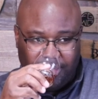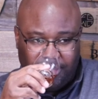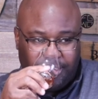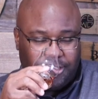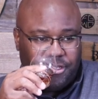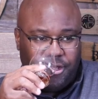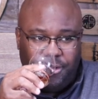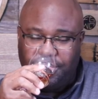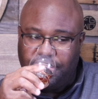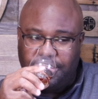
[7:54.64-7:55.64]
This
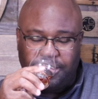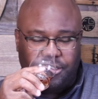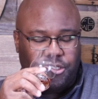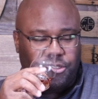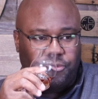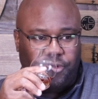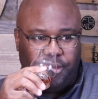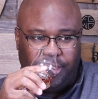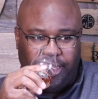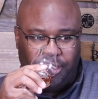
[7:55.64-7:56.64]
nose is
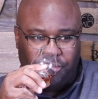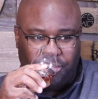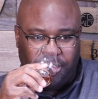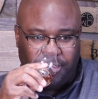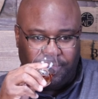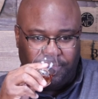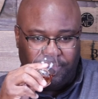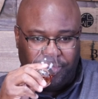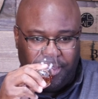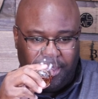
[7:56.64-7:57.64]
extremely interesting.
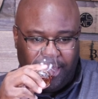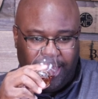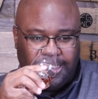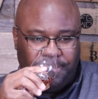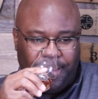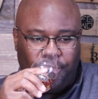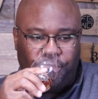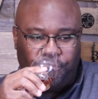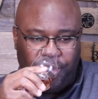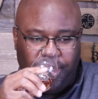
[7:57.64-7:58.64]
It's
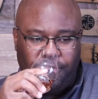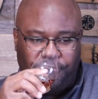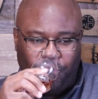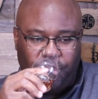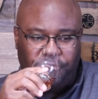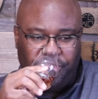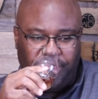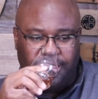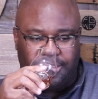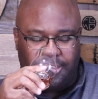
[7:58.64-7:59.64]
about 3 or 4 different
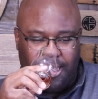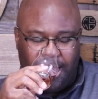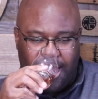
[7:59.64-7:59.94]
things.